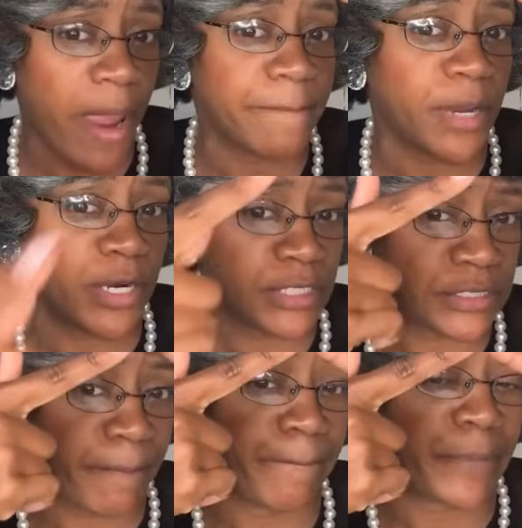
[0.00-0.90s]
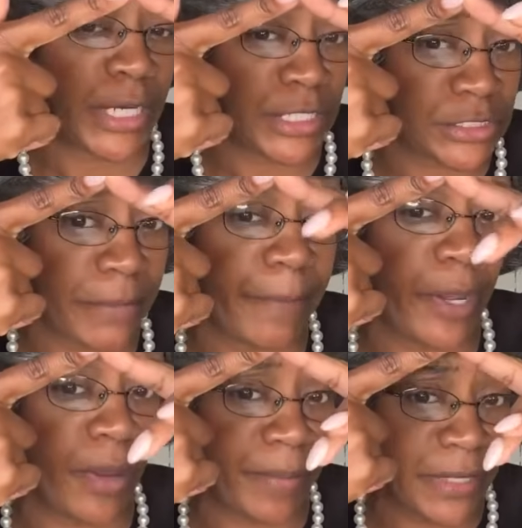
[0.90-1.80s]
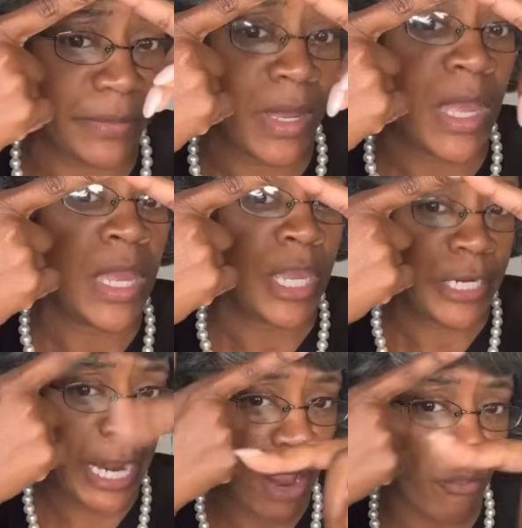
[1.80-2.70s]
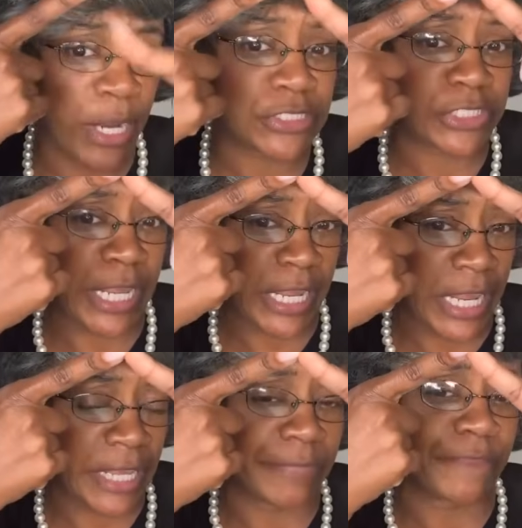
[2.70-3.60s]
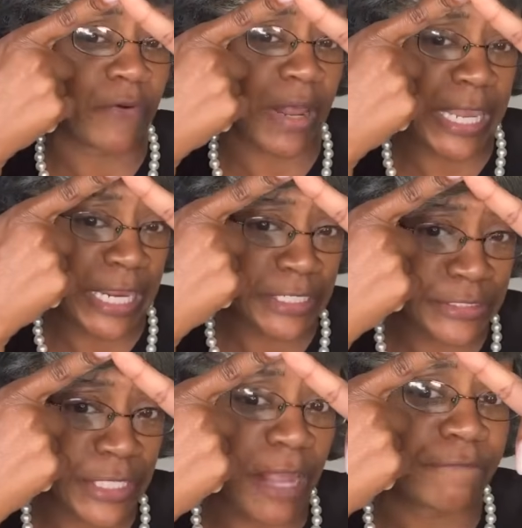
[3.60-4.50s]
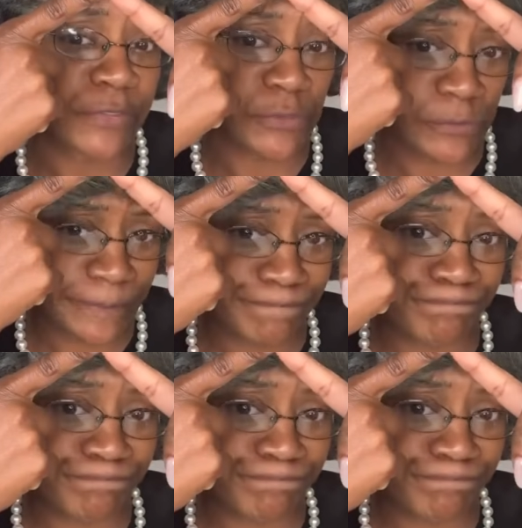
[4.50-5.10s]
right, bonnets in public. Not washing their hands before they get into their food.